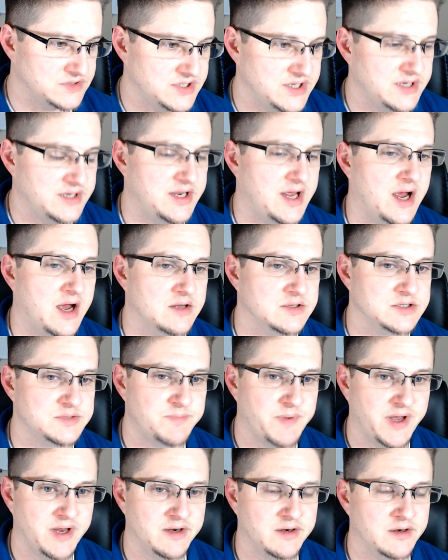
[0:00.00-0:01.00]
Sit down,
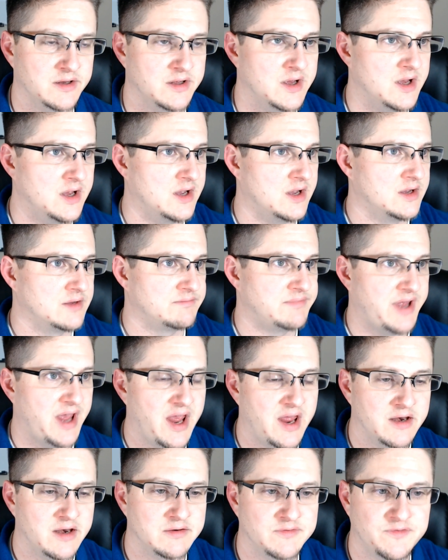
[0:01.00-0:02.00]
spend
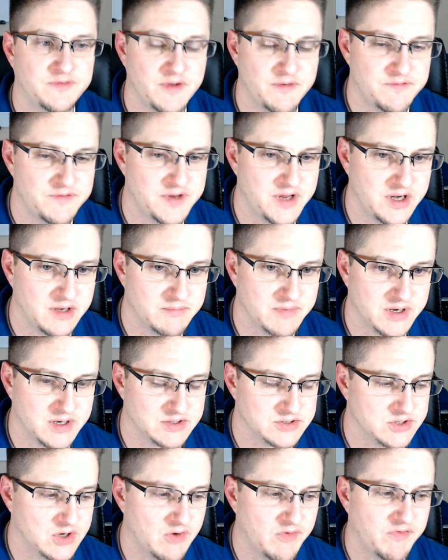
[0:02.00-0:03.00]
10-15
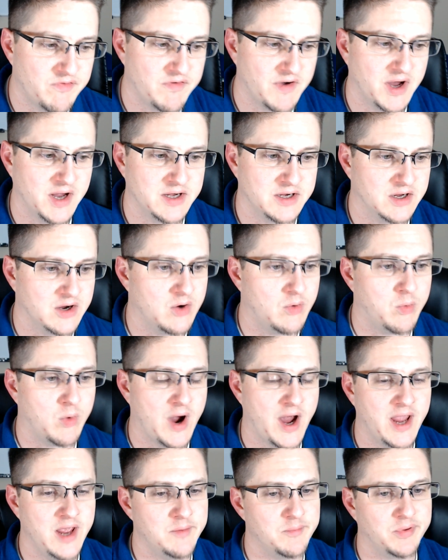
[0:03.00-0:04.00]
minutes, go find a
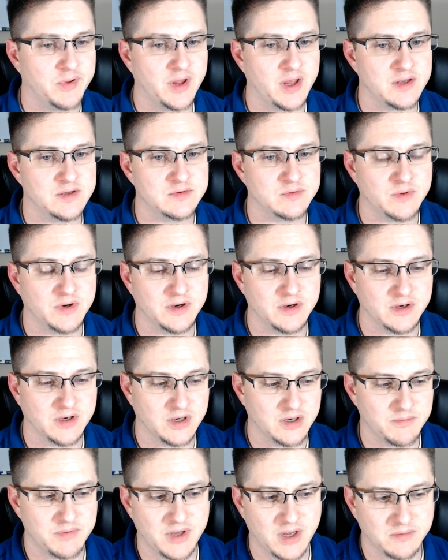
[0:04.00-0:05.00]
quiet place where you're
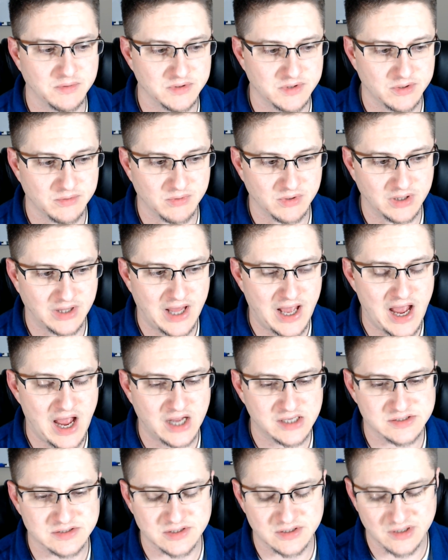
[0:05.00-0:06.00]
going to be able to
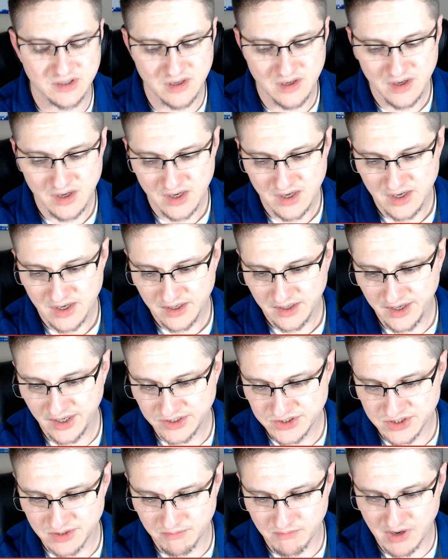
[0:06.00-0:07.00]
relax and
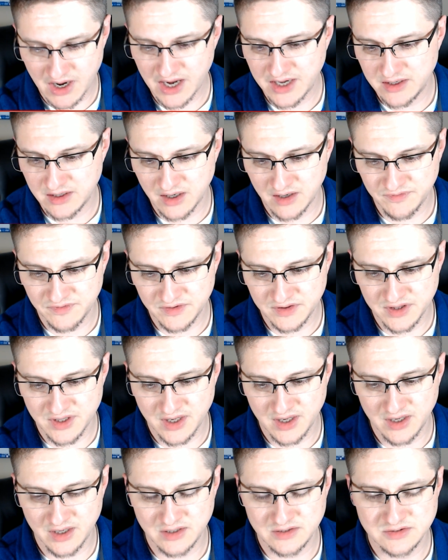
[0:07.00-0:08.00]
get your mind off of
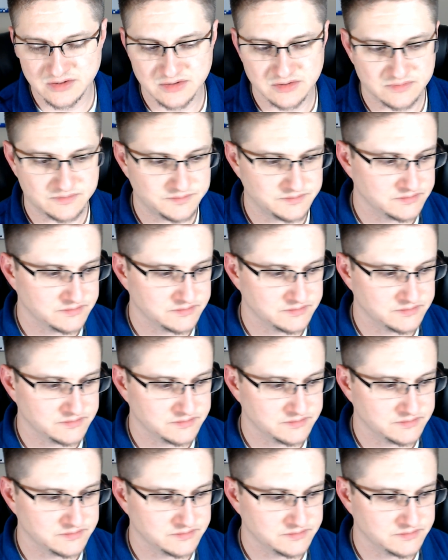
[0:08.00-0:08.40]
things,